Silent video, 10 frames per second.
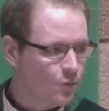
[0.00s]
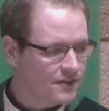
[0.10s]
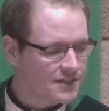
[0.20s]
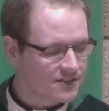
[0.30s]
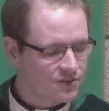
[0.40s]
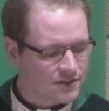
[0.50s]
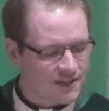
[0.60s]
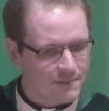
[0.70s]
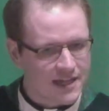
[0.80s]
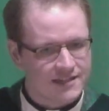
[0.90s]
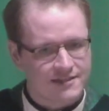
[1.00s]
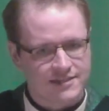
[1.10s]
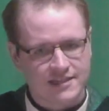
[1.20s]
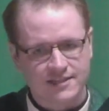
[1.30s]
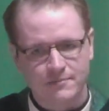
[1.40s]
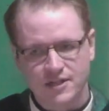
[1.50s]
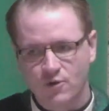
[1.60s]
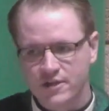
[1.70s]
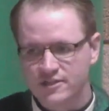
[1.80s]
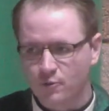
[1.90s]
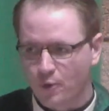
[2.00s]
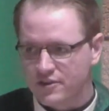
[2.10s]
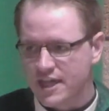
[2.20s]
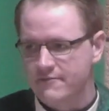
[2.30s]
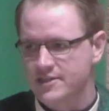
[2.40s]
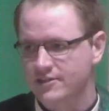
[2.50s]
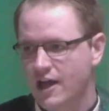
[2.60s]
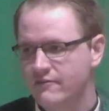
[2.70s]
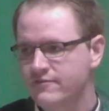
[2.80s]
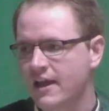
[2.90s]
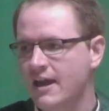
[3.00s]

looked at, looked at me and didn't see somebody who wasn't worthy of his love,